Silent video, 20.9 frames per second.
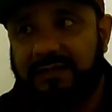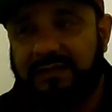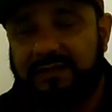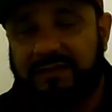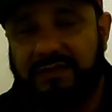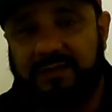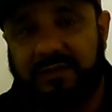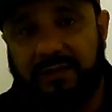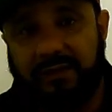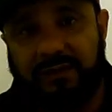
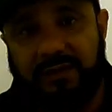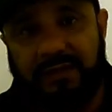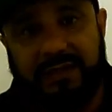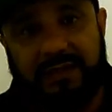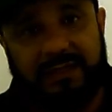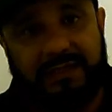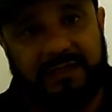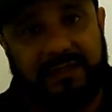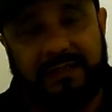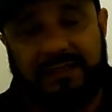So
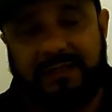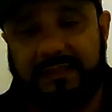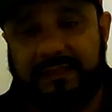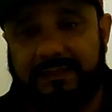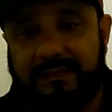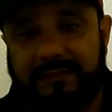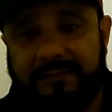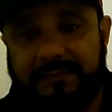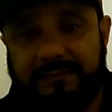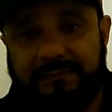
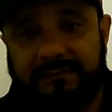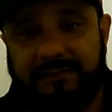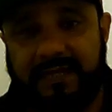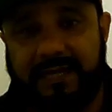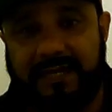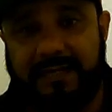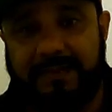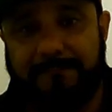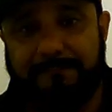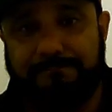
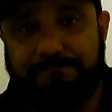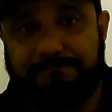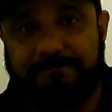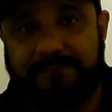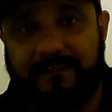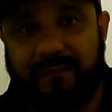yeah,